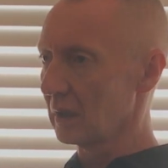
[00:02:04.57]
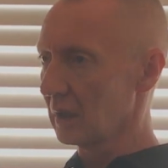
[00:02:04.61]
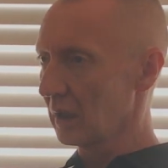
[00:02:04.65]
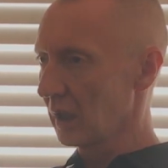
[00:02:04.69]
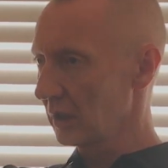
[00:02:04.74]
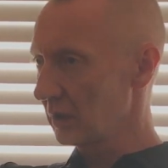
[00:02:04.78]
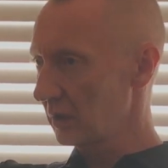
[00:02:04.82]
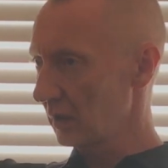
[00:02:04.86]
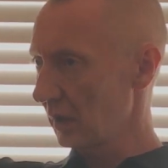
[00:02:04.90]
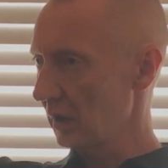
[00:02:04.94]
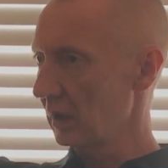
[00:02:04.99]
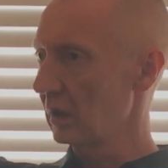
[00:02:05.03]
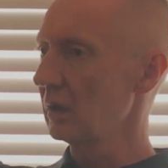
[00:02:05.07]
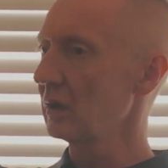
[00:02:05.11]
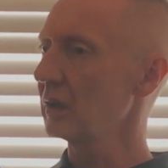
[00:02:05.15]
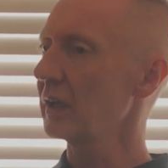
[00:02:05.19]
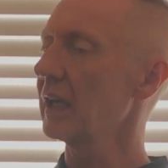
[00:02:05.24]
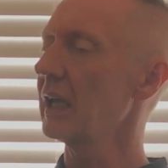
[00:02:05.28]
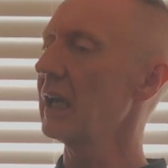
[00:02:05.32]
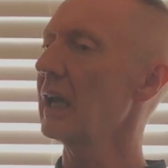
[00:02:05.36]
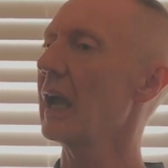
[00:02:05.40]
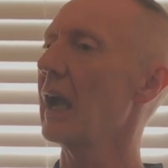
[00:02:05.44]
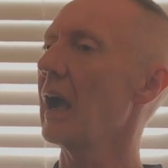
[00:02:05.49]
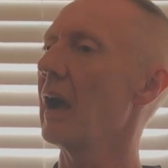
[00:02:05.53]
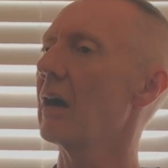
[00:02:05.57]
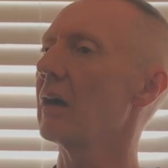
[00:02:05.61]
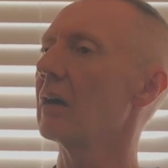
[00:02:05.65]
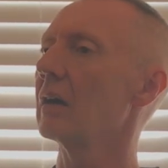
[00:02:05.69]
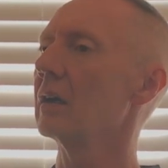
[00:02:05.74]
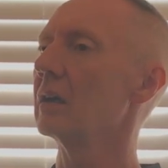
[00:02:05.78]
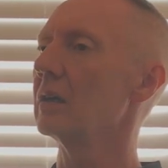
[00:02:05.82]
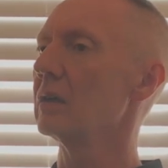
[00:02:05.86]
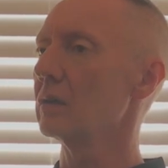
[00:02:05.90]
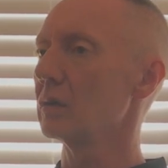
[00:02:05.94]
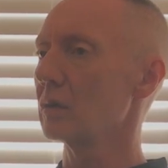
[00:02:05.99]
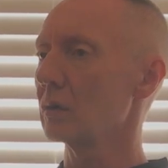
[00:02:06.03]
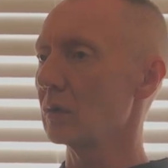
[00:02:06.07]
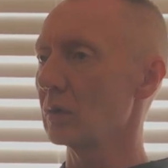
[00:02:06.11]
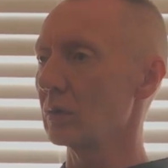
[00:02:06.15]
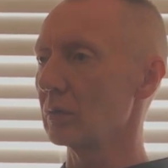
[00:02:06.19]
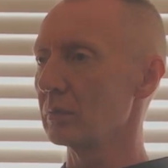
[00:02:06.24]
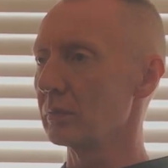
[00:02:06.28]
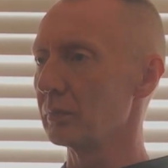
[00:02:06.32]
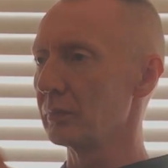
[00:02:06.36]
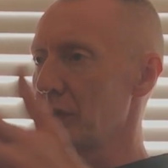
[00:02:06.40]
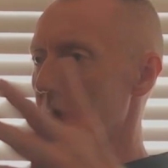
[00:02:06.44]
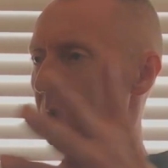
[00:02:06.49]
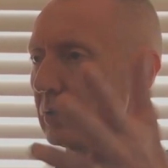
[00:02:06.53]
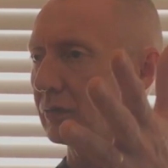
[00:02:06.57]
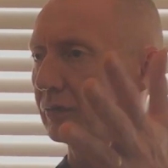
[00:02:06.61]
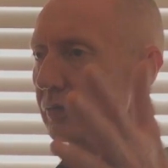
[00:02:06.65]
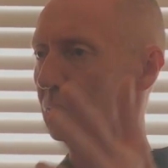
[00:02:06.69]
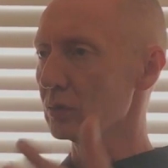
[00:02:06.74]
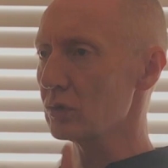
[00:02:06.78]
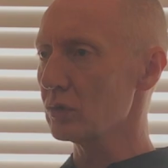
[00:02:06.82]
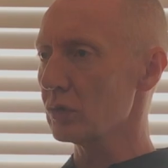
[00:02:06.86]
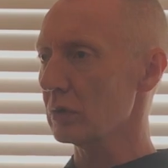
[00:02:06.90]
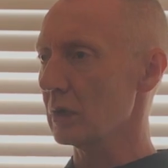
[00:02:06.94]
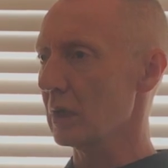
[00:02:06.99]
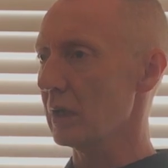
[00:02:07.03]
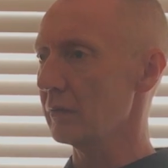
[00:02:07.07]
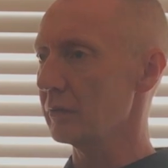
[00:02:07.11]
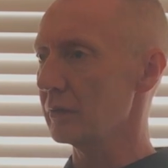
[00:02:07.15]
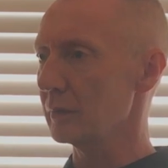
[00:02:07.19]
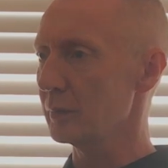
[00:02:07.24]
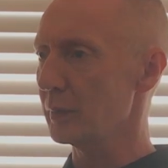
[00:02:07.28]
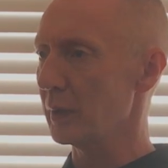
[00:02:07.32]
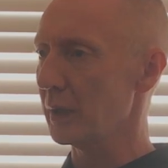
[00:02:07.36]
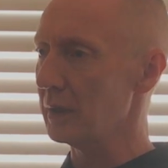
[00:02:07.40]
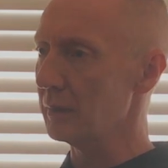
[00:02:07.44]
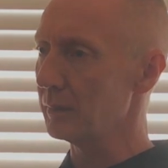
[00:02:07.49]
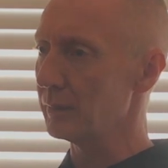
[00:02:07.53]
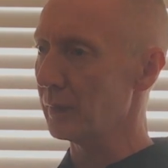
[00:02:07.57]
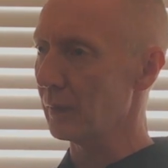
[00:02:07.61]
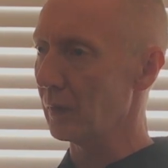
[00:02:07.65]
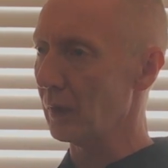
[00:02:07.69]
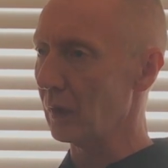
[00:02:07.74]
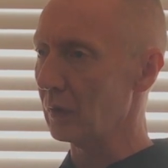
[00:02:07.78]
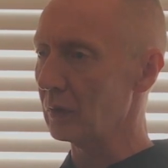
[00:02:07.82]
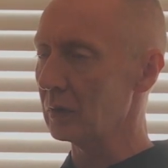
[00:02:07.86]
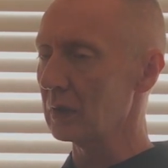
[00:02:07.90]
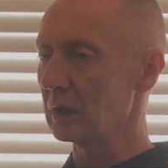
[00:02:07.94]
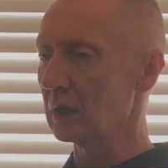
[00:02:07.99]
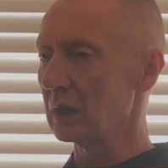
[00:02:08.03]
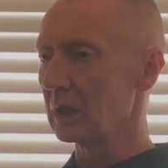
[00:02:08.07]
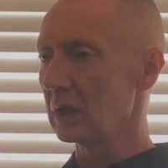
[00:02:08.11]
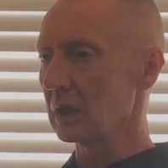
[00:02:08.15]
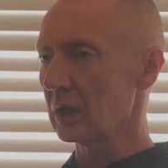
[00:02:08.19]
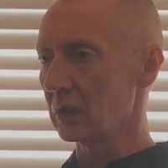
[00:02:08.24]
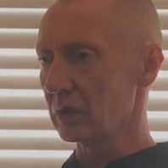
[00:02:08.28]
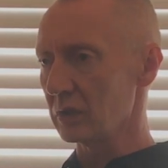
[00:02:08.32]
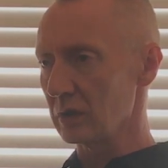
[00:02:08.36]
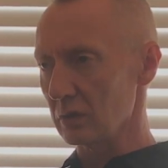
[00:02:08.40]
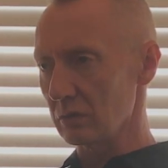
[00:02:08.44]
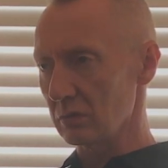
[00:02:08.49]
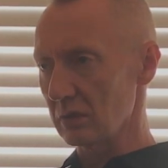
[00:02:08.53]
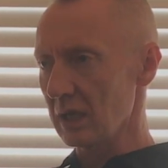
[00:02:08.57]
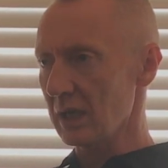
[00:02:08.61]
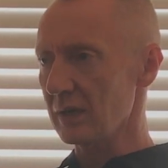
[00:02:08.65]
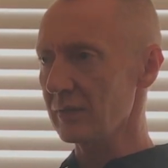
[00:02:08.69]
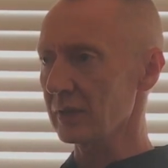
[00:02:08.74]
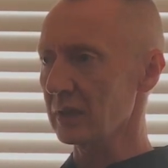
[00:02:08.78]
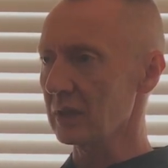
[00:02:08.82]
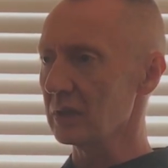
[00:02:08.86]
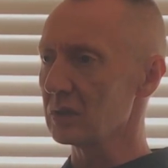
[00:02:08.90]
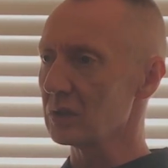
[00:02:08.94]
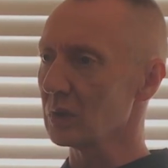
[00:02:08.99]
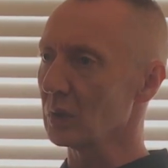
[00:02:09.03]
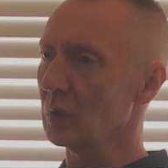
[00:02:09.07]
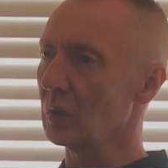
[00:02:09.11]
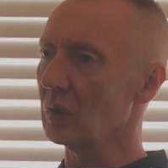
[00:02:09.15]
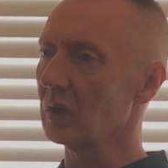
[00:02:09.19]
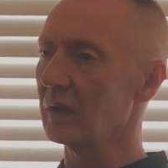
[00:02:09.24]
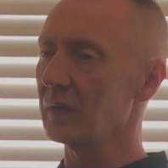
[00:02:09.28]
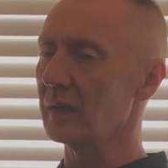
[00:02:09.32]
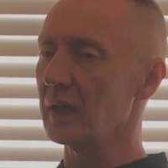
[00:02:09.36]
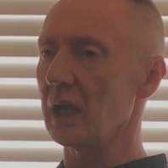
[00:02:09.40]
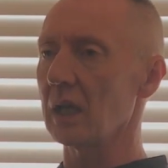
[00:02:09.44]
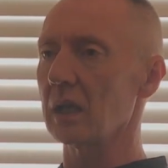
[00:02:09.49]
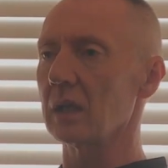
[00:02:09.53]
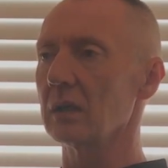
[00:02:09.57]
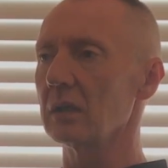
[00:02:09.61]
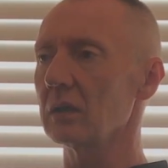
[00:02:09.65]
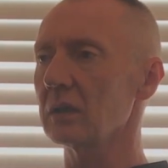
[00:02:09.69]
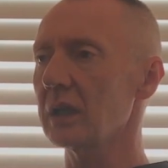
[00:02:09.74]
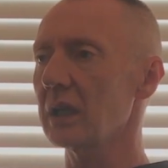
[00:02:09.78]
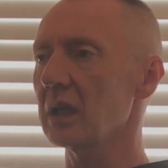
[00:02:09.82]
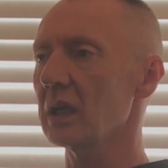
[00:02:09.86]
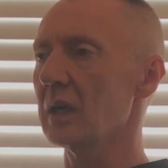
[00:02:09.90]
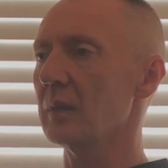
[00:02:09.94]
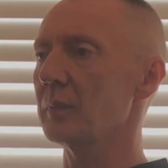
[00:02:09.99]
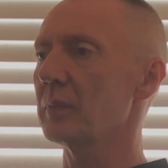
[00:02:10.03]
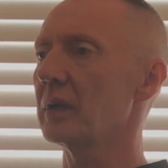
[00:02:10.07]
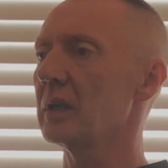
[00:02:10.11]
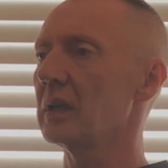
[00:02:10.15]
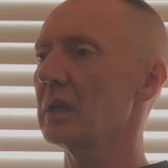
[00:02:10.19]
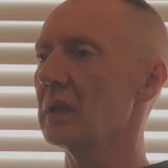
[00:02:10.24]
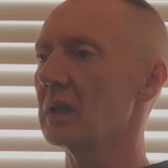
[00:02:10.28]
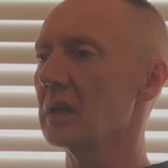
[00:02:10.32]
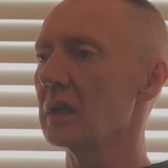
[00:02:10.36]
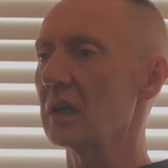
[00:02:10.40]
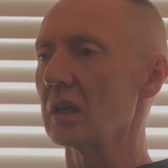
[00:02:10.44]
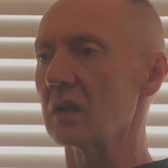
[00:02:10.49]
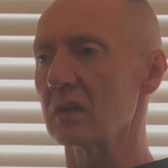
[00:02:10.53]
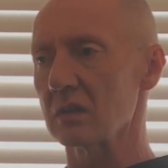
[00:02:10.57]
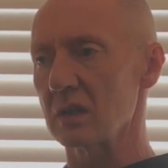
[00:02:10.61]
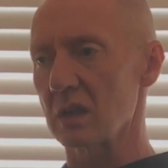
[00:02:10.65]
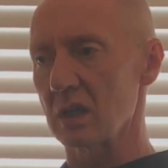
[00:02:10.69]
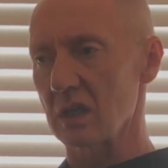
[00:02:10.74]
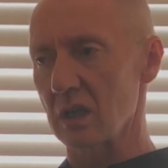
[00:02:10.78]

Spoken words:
and you're looking out at your beautiful tribe of people who you love and adore, and they're looking up at you,